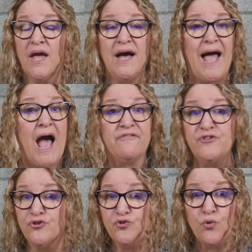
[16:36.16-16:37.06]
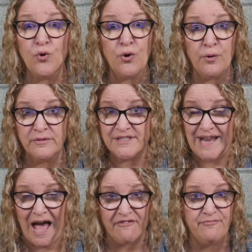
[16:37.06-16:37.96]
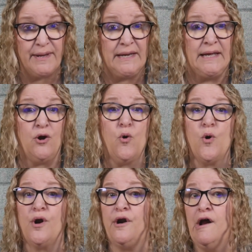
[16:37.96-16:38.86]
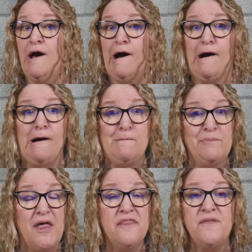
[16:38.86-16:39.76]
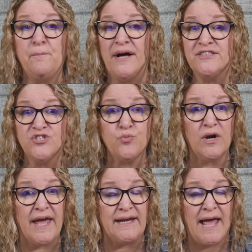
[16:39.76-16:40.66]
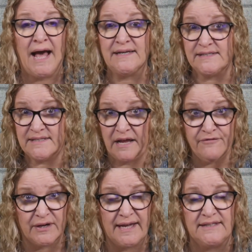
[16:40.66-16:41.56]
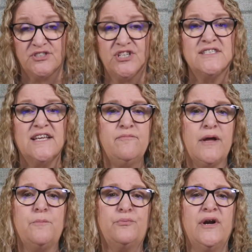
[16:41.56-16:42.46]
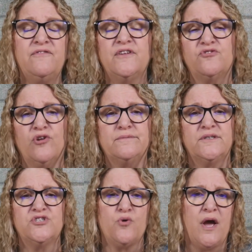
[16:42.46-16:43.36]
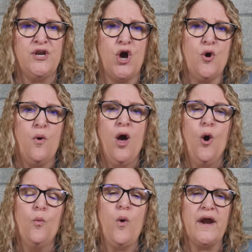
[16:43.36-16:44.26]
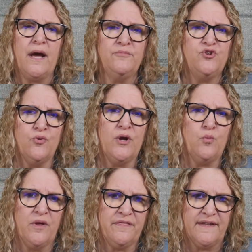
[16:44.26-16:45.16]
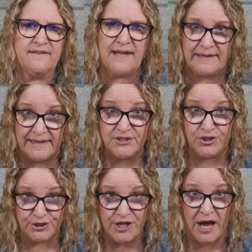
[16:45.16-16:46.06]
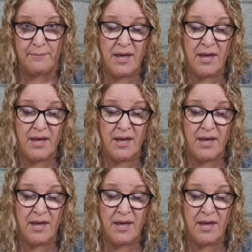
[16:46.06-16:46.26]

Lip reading: after school staff meeting, or the buses were late, had to stay for kids. Just give me a brief description so I know what I'm doing with this additional time.